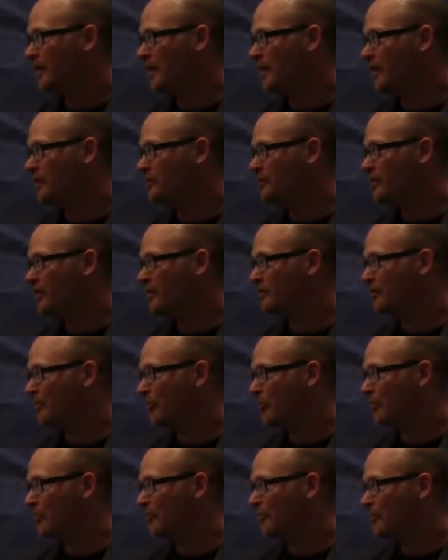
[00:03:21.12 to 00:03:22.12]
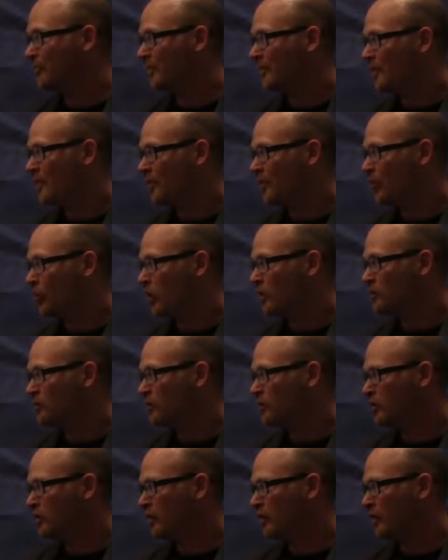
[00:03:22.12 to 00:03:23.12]
and just
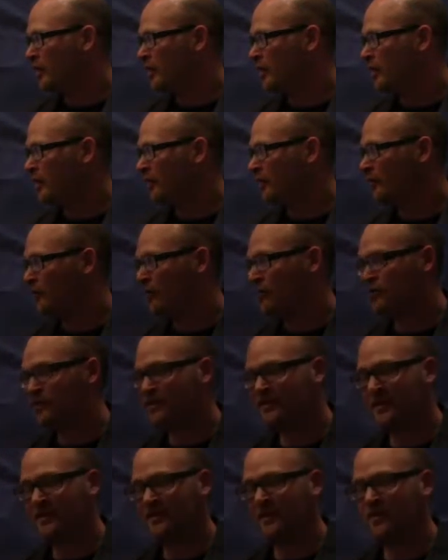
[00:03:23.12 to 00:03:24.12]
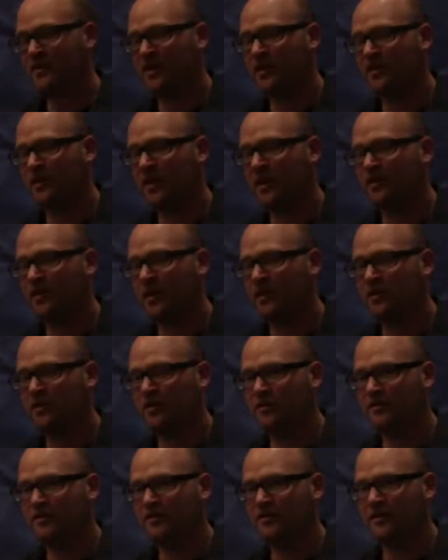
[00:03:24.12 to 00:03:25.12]
once you see something you like, all you
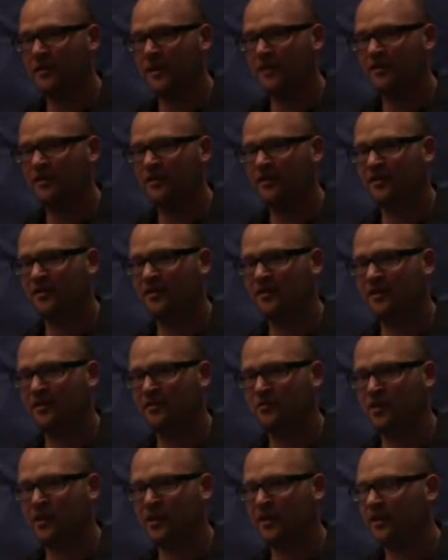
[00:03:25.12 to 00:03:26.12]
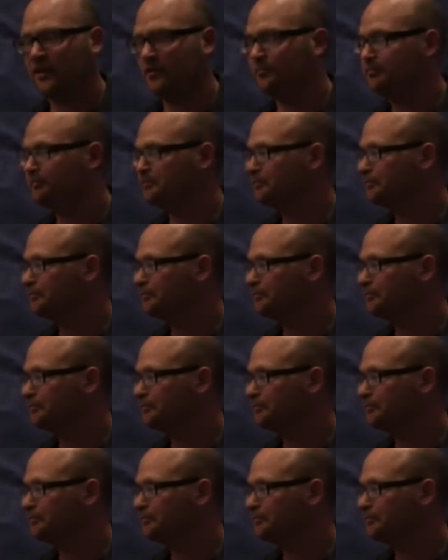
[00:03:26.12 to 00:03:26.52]
do is select it and play it.